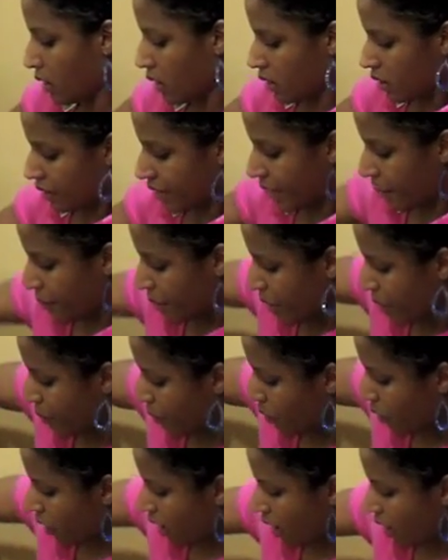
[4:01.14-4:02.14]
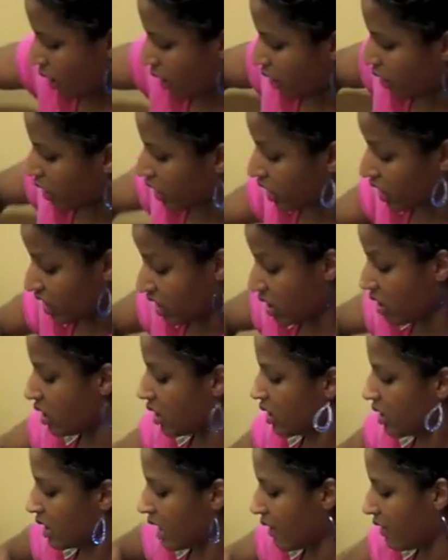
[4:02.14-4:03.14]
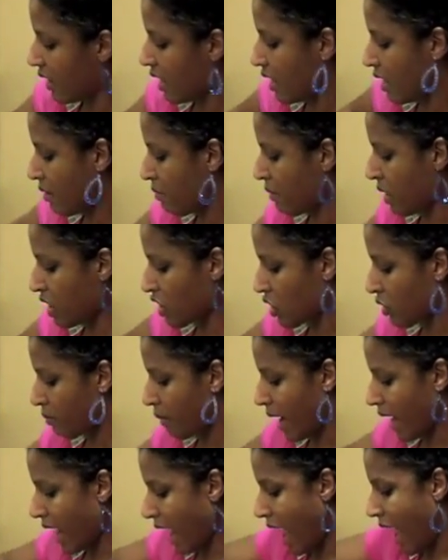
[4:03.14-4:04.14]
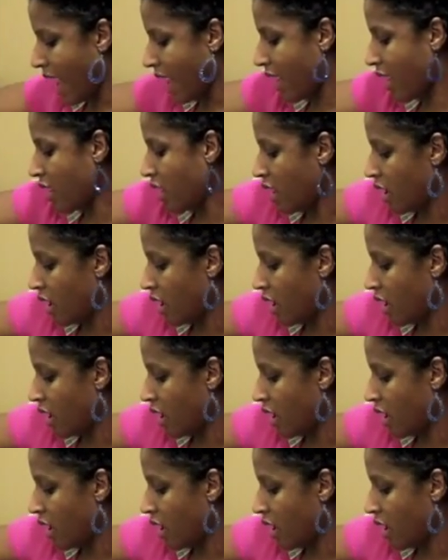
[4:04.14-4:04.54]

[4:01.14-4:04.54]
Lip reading: Some people are good cooks and they can measure by eye.